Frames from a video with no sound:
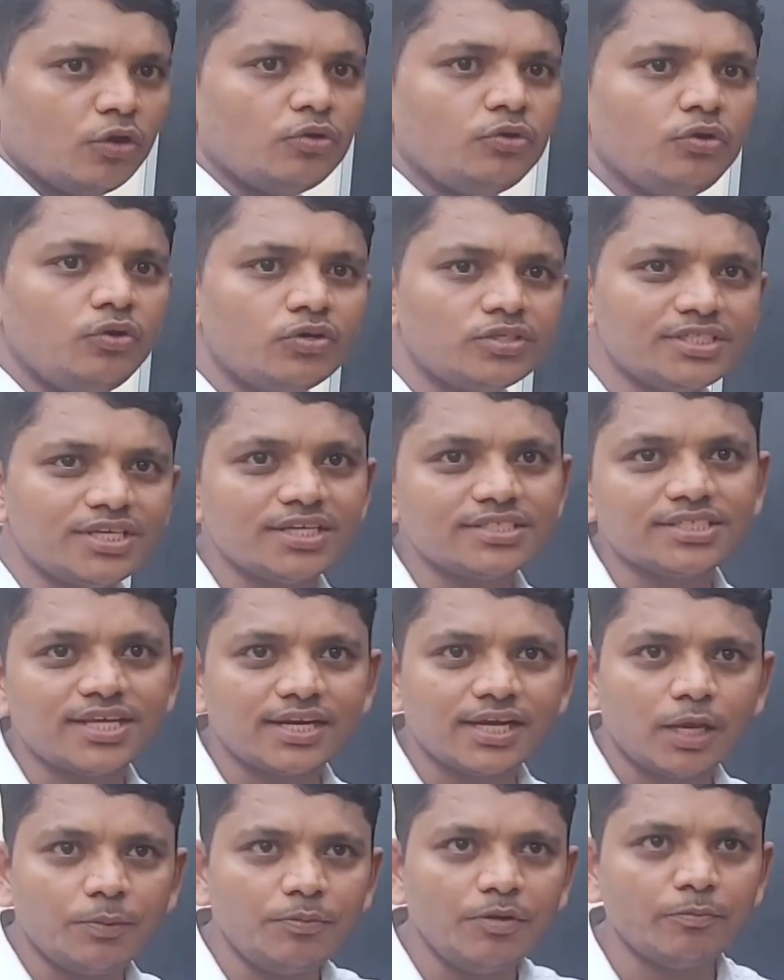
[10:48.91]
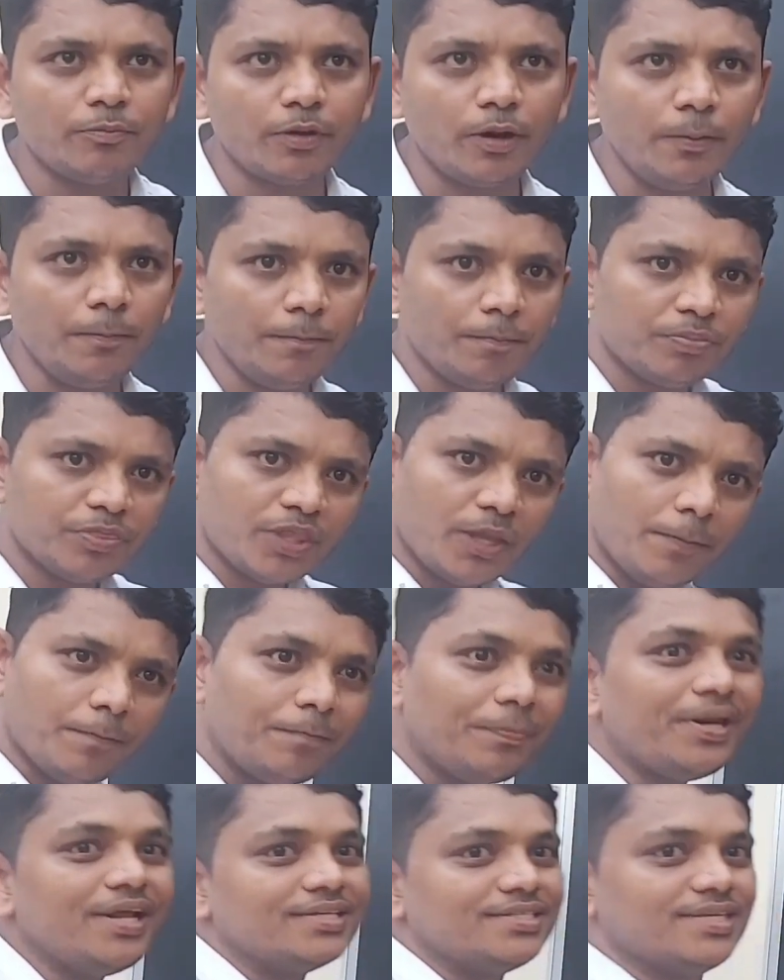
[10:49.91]
New cells are coming from
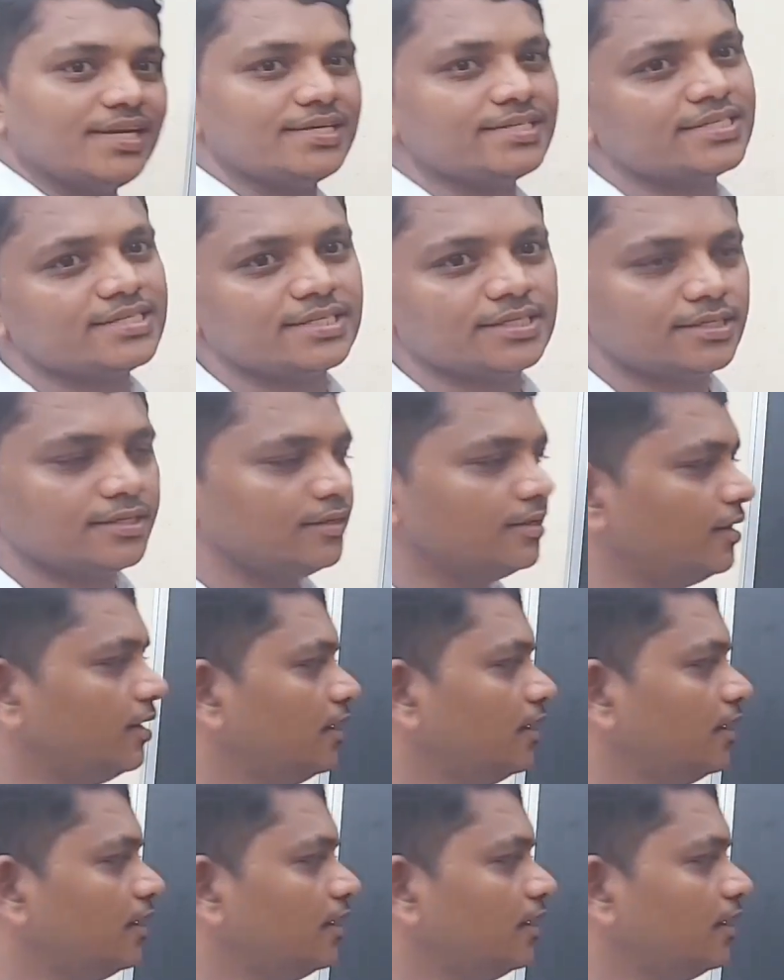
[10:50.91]
pre-cells.